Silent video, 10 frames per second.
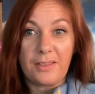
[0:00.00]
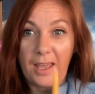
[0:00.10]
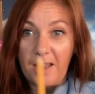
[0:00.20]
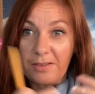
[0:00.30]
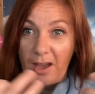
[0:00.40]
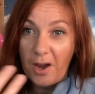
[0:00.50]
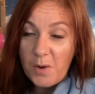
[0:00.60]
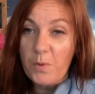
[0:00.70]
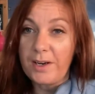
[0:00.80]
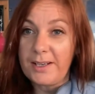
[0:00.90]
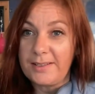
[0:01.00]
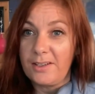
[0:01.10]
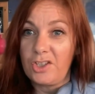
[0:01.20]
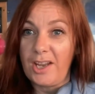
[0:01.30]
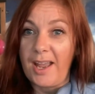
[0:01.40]
Their homework
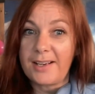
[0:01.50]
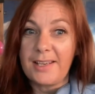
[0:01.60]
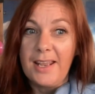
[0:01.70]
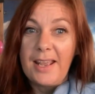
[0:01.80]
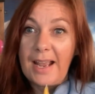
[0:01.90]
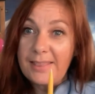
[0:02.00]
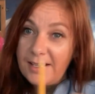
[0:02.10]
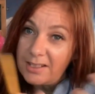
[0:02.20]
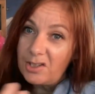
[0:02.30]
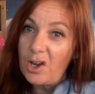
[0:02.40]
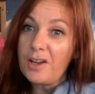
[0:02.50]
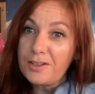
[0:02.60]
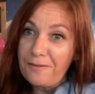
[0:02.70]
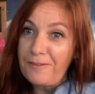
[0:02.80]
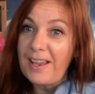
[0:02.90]
isn't checked, and they
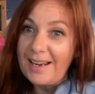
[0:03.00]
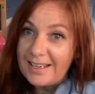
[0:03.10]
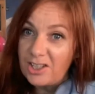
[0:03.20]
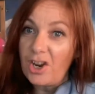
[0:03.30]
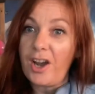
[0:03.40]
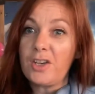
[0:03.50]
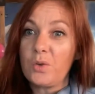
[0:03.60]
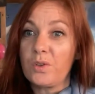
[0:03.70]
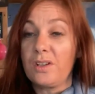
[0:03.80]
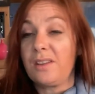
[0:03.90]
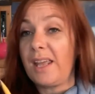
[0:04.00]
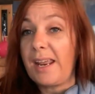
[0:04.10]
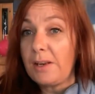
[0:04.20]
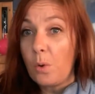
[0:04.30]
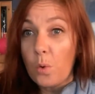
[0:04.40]
start to feel entitled and that
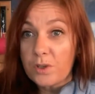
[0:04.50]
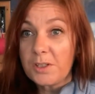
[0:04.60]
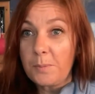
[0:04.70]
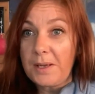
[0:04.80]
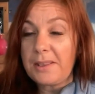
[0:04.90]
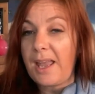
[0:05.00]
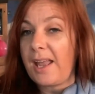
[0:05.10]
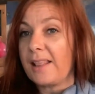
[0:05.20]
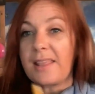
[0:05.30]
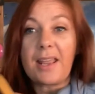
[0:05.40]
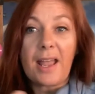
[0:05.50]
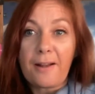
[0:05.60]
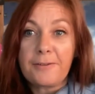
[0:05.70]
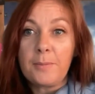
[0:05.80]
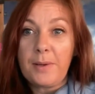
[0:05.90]
they ought to be there and they
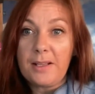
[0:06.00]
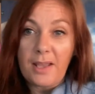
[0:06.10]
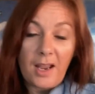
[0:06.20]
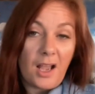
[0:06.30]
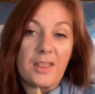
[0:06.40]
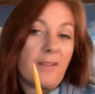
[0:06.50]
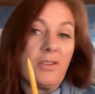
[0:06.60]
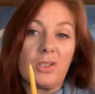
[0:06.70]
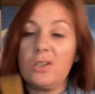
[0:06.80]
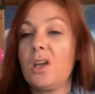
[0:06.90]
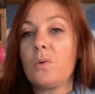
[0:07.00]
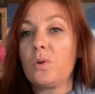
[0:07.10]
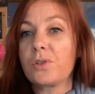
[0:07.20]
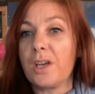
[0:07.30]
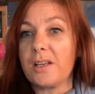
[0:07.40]
have to be there and there is no
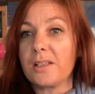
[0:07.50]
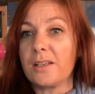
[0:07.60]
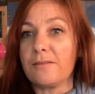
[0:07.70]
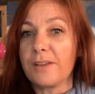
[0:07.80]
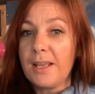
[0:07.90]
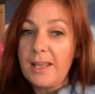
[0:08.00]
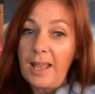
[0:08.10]
alternative.